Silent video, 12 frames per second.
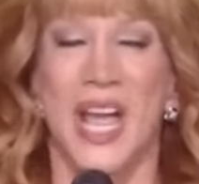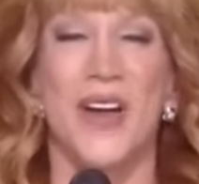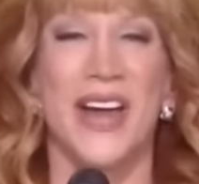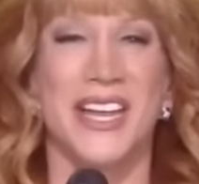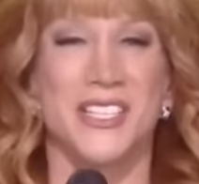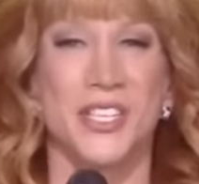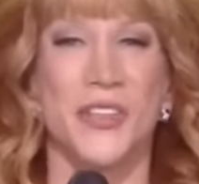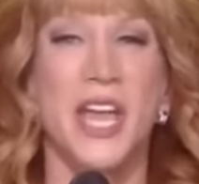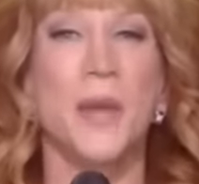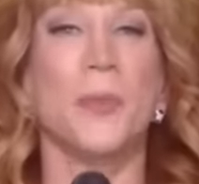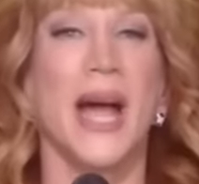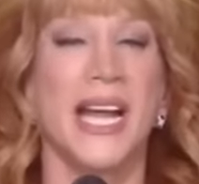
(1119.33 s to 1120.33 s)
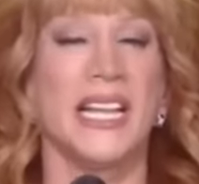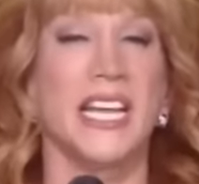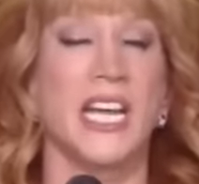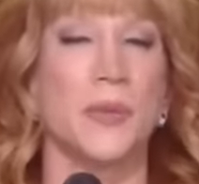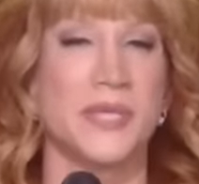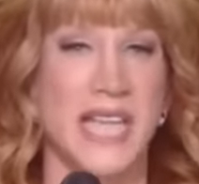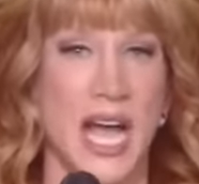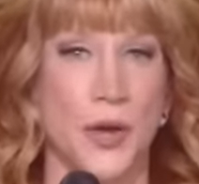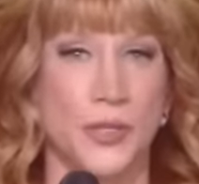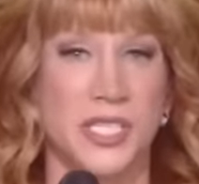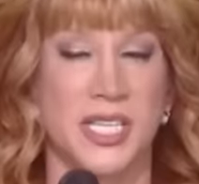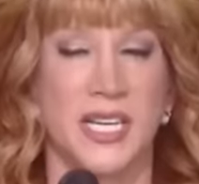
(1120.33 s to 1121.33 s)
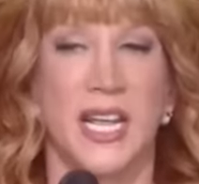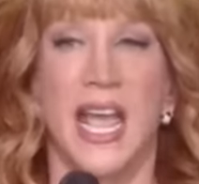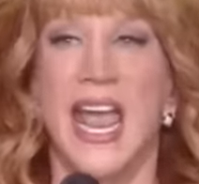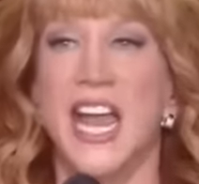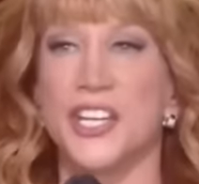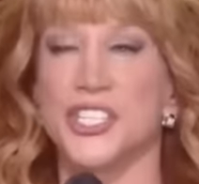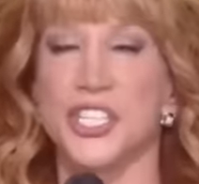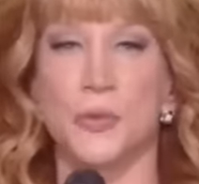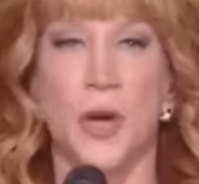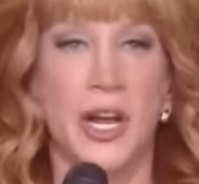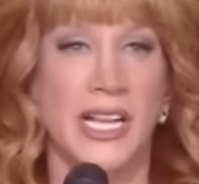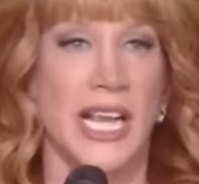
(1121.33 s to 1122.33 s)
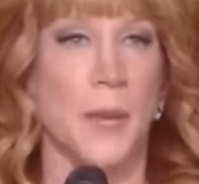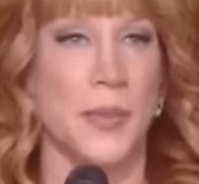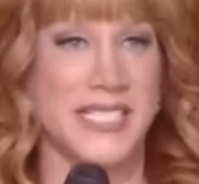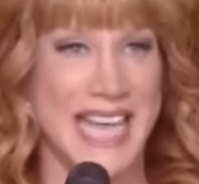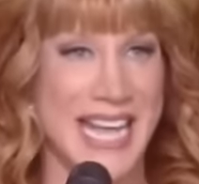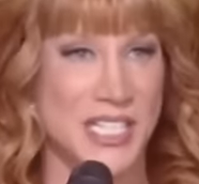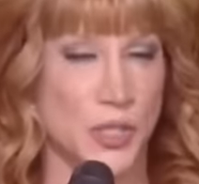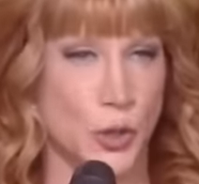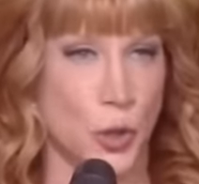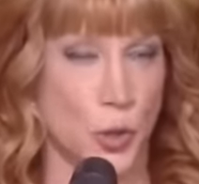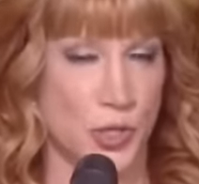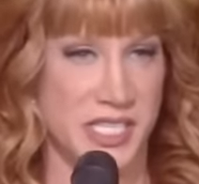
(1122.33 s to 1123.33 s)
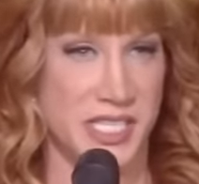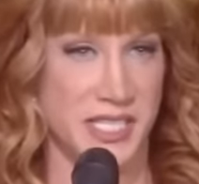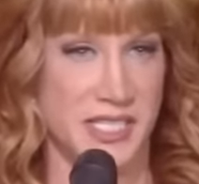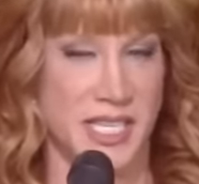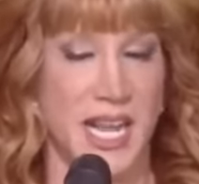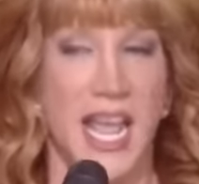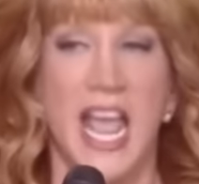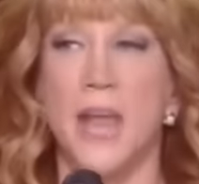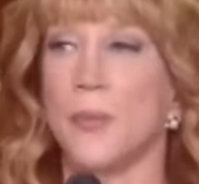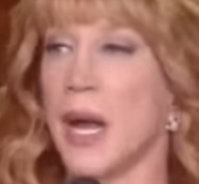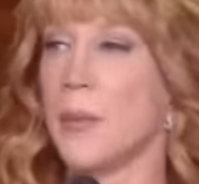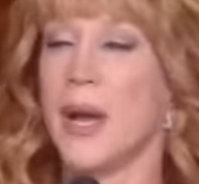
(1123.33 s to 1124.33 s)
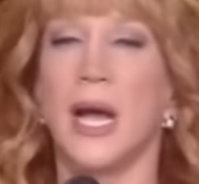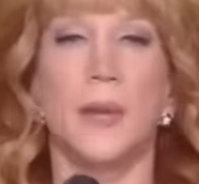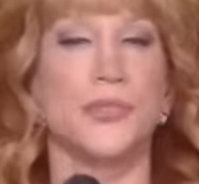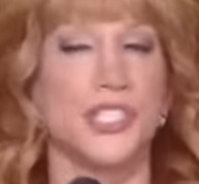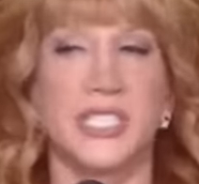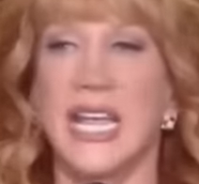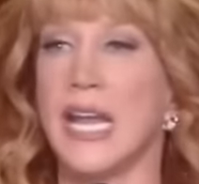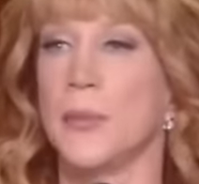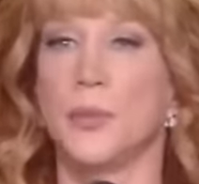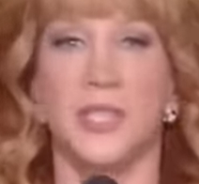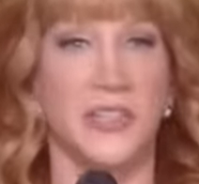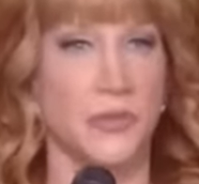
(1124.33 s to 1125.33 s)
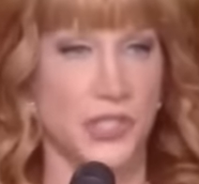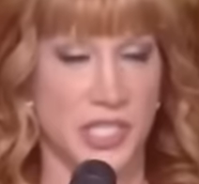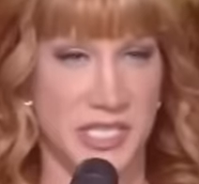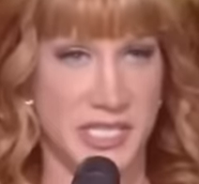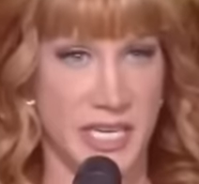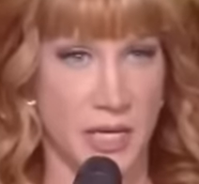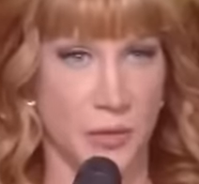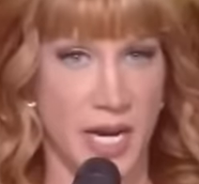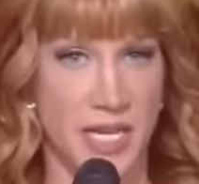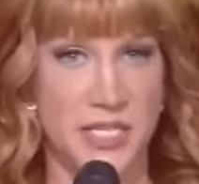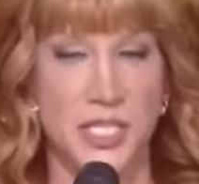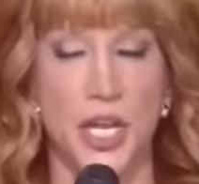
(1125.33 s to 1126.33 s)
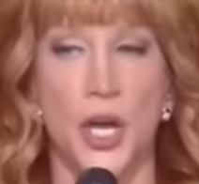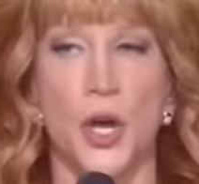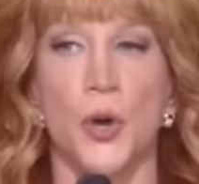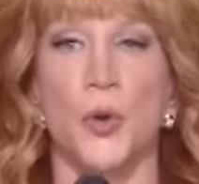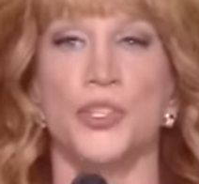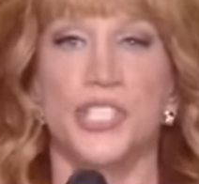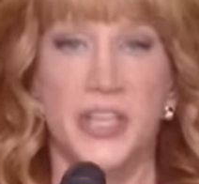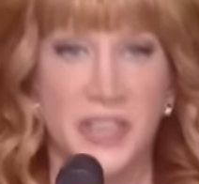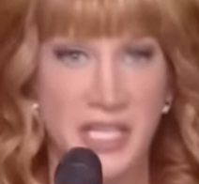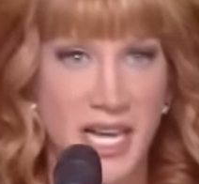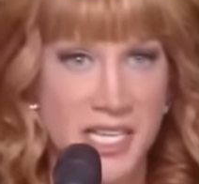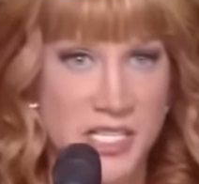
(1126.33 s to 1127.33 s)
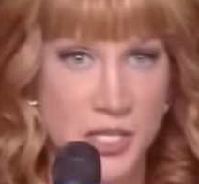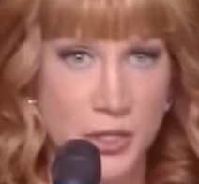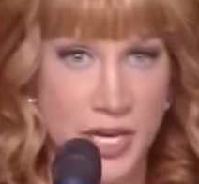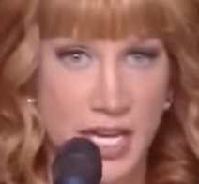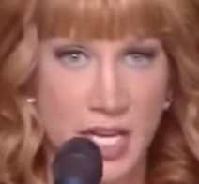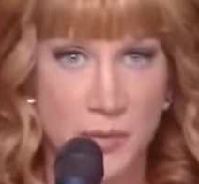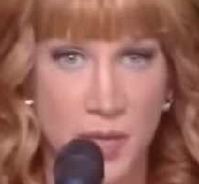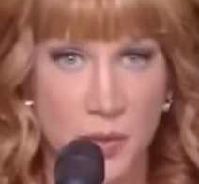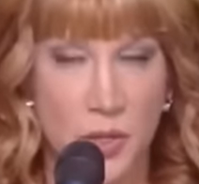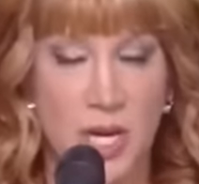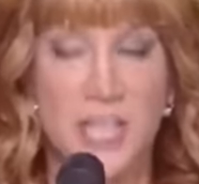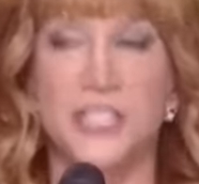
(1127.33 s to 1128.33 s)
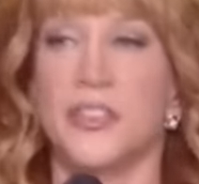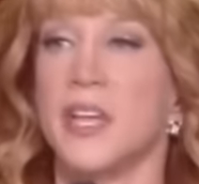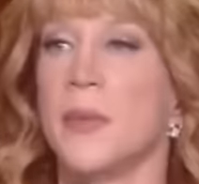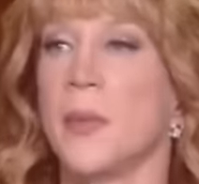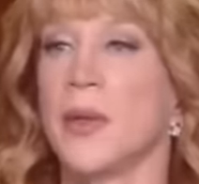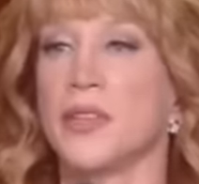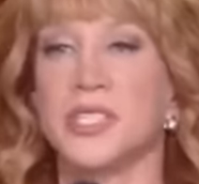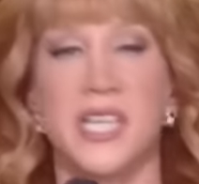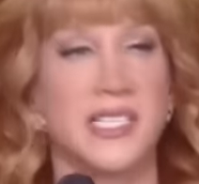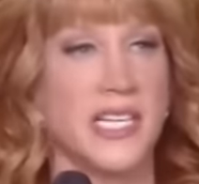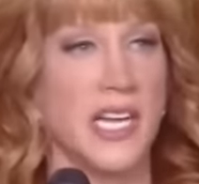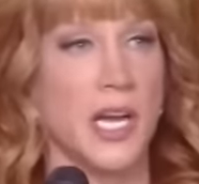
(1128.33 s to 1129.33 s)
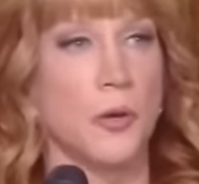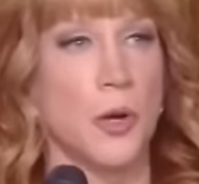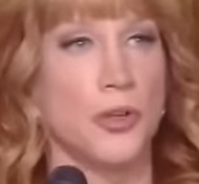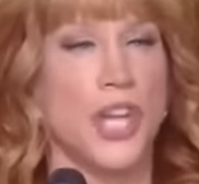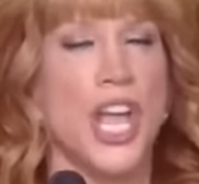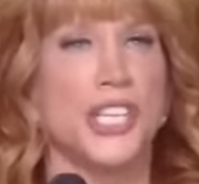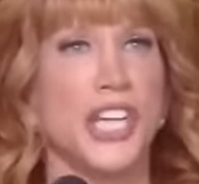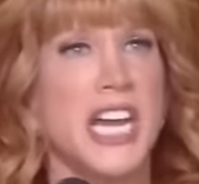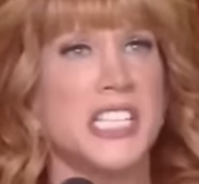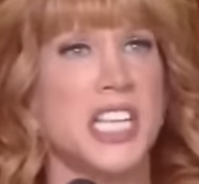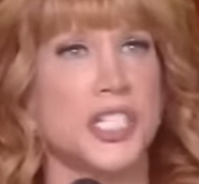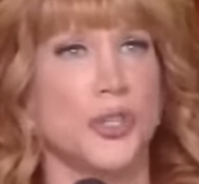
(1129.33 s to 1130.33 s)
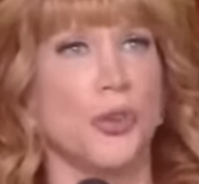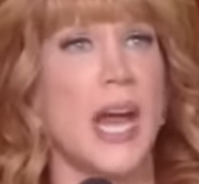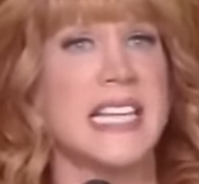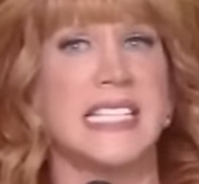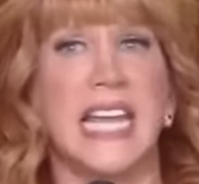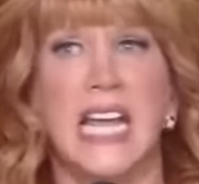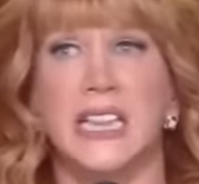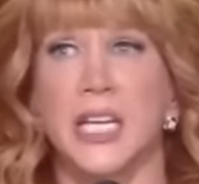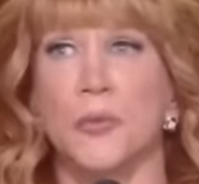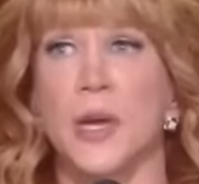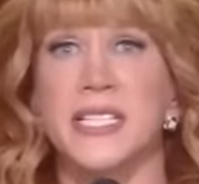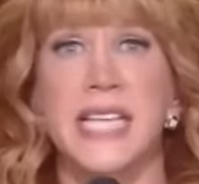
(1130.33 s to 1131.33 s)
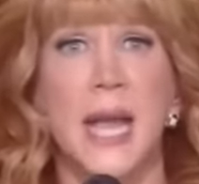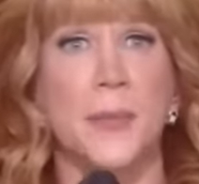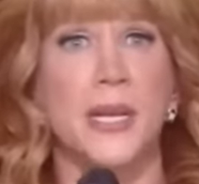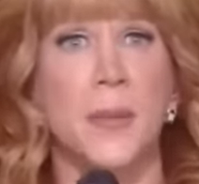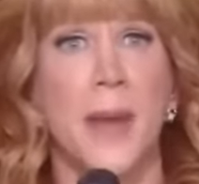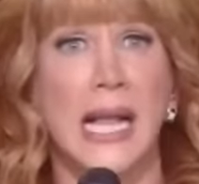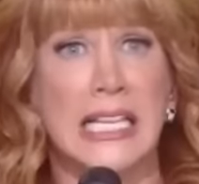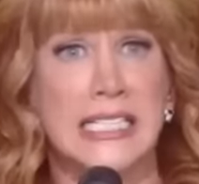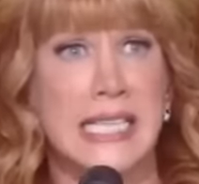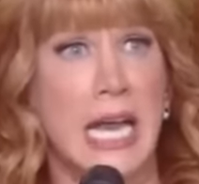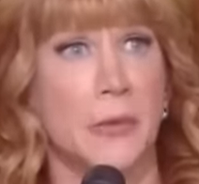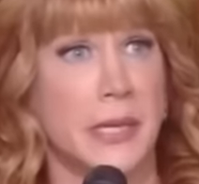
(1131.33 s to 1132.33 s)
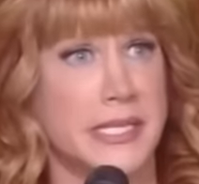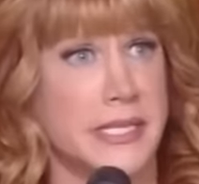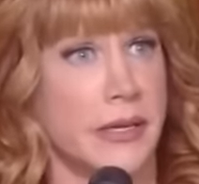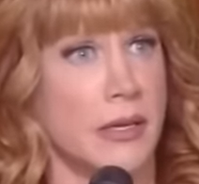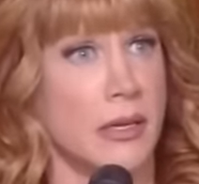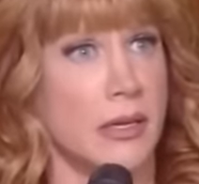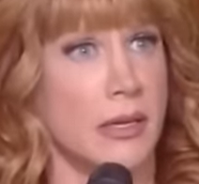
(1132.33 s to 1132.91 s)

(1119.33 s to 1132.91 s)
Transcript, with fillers: All right, so then Miley comes out and she's wearing like a bedazzled corset. And my mom just can't believe what she's seeing, right? So she had the knots in her head, remember? So then my mother says, and I quote, Jesus Christ, Kathleen, what's happened to Molly Cyrus?